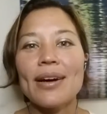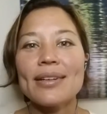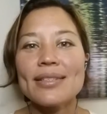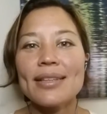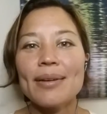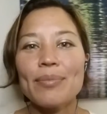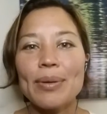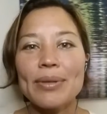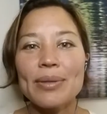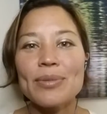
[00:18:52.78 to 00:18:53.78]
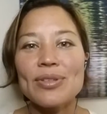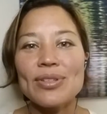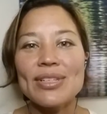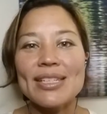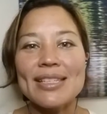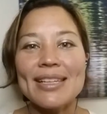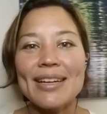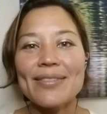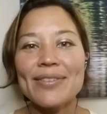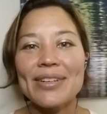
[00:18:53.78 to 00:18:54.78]
honestly probably the most delicious
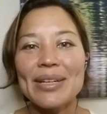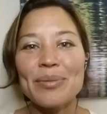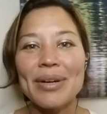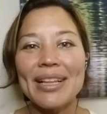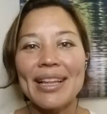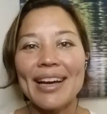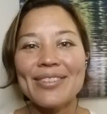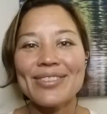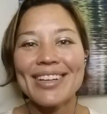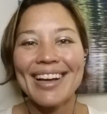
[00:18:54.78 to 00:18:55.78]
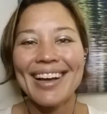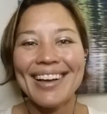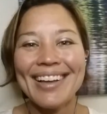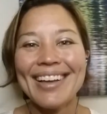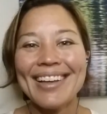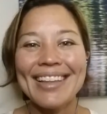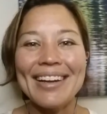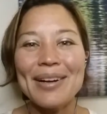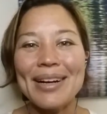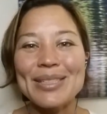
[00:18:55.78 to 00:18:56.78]
thing I've ever eaten in my life.
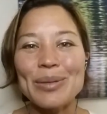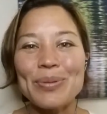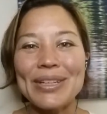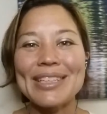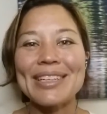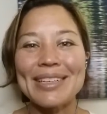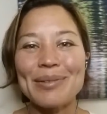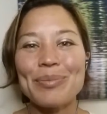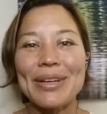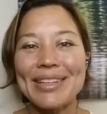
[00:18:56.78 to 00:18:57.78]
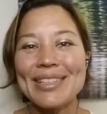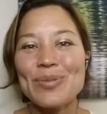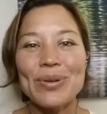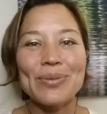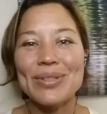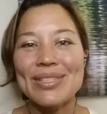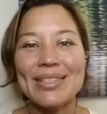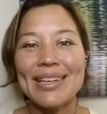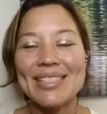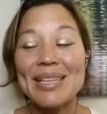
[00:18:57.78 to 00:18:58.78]
They are actually pretty good, but this one was
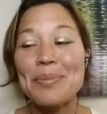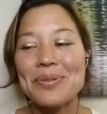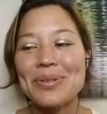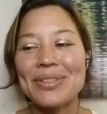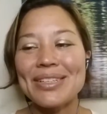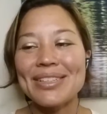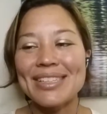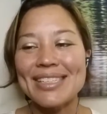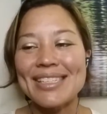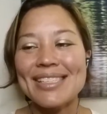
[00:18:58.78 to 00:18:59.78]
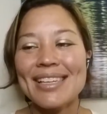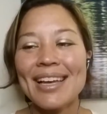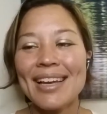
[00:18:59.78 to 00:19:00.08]
exceptionally delicious.